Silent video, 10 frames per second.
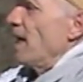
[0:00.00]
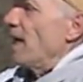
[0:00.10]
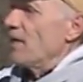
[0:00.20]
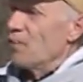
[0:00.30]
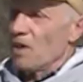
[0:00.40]

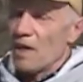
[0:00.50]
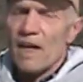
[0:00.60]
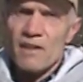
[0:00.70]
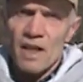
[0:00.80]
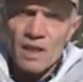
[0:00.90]
and
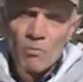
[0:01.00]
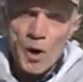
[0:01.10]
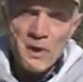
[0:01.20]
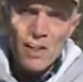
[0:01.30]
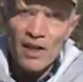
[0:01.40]
at the
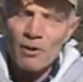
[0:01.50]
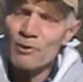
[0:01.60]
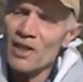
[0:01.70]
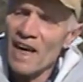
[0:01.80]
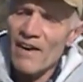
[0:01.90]
moment I
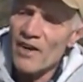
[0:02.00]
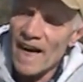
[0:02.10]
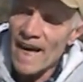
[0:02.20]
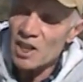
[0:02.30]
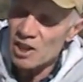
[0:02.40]
use a lever
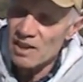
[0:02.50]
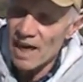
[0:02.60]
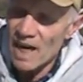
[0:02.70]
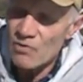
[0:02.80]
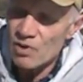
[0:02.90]
action
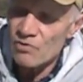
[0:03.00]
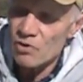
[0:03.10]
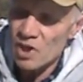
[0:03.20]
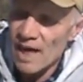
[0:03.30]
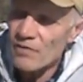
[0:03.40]
rifle
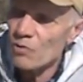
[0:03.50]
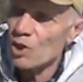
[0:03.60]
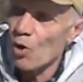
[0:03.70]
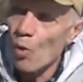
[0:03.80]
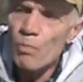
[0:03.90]
for that
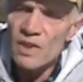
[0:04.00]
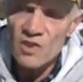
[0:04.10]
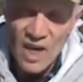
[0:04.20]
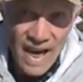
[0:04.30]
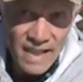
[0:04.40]
with open
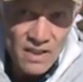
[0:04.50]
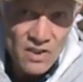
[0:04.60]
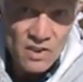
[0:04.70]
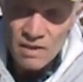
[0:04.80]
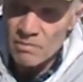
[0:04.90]

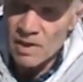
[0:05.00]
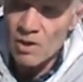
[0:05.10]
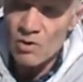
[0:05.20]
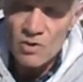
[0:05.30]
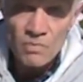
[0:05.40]
sights,
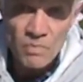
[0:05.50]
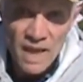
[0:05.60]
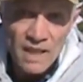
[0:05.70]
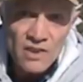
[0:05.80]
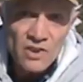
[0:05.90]
because
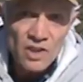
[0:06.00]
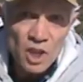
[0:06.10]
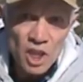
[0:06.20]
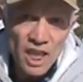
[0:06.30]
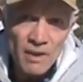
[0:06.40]
pigs,
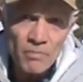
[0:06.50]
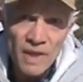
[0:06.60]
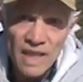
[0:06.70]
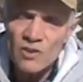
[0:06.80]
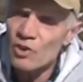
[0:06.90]
sheep
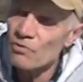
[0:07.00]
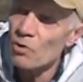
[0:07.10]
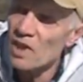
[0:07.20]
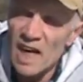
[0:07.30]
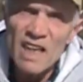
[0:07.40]
and so
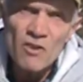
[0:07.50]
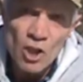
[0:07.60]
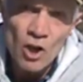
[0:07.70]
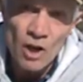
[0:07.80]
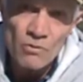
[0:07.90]
forth, they're even
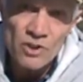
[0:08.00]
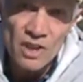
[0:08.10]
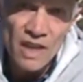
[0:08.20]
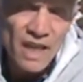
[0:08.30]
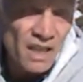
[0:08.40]
closer.
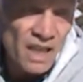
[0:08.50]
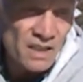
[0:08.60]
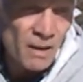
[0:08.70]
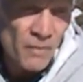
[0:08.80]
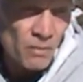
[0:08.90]
They're
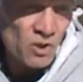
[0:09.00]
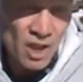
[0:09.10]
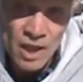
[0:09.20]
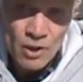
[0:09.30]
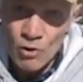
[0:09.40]
sometimes
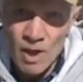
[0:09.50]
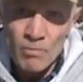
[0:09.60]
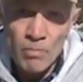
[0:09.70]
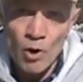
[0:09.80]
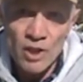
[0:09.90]
you
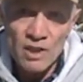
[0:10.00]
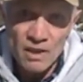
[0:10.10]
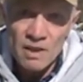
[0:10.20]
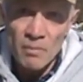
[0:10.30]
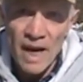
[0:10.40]
can point
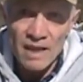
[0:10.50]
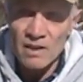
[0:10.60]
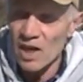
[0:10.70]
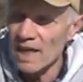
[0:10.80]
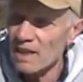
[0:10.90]
at the
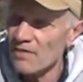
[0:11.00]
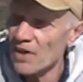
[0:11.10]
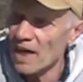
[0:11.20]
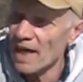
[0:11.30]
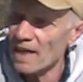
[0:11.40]
barrel right on
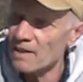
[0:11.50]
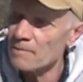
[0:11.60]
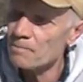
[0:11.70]
their head.